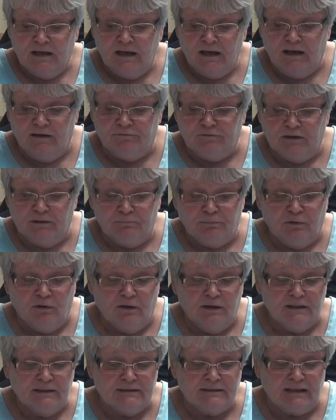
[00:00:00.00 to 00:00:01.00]
If the
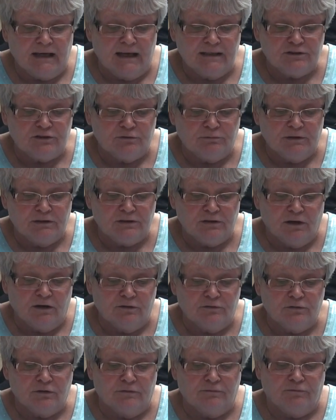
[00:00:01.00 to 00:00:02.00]
employee decides to
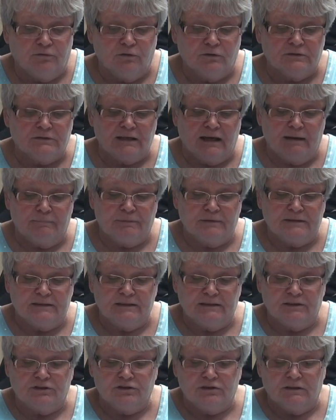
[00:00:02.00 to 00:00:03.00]
return to a full-time
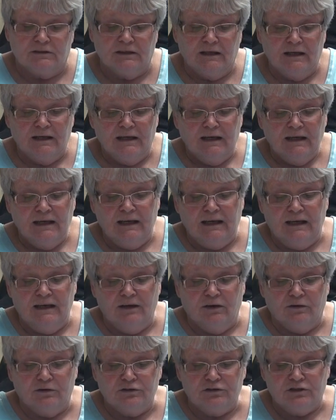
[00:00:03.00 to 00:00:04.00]
position, he
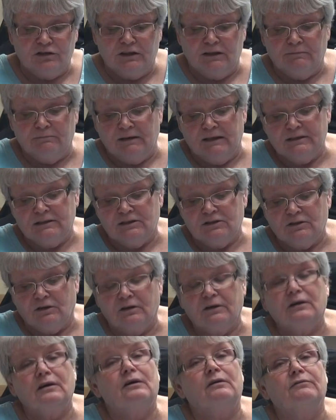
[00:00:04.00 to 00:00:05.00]
or she must
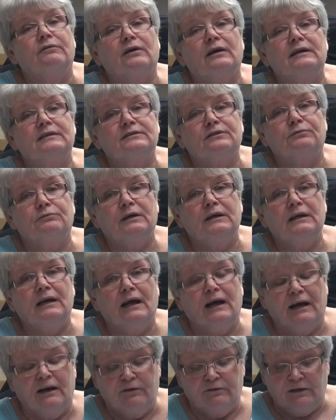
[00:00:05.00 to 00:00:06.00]
start over as a
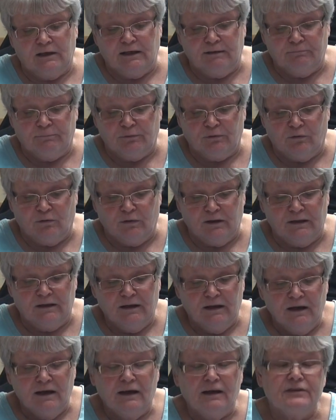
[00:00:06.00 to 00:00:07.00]
rehired employee.
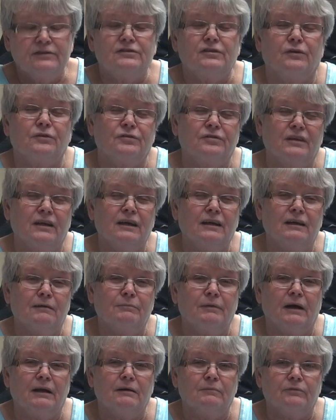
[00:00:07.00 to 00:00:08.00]
So think
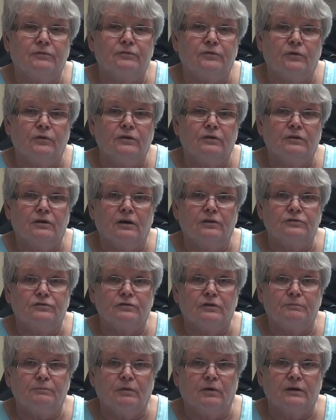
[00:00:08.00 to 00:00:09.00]
about it before you go
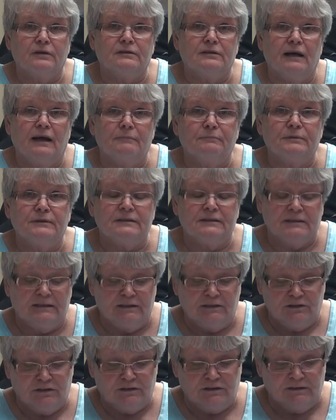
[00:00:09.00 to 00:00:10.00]
to a part-time
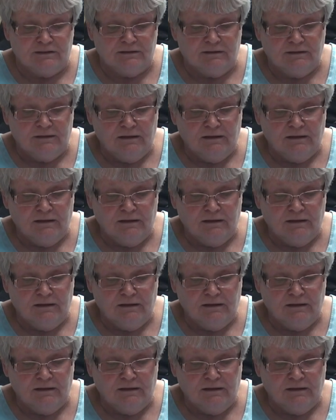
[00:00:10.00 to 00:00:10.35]
position.